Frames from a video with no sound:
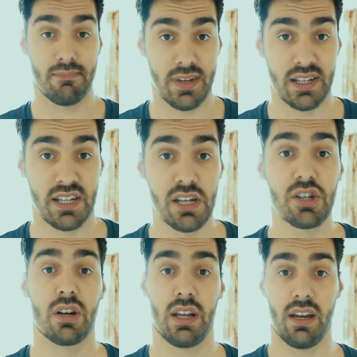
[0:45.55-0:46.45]

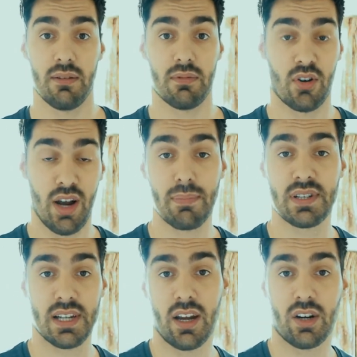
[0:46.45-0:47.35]
Essentially, Krebs
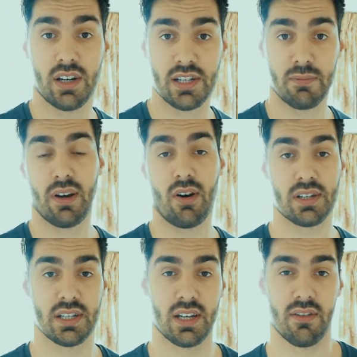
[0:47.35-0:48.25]
cycle is what
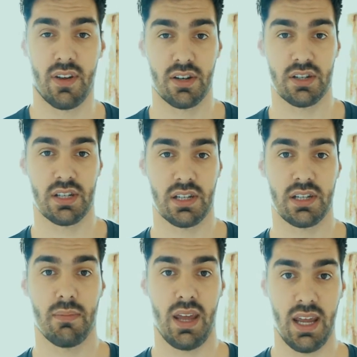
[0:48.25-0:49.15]
oxidative energy
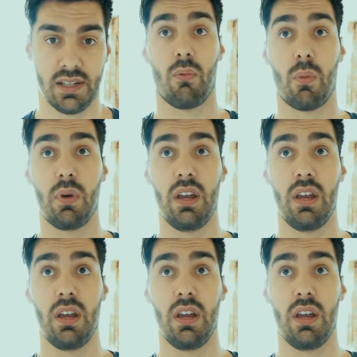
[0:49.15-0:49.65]
system is. When we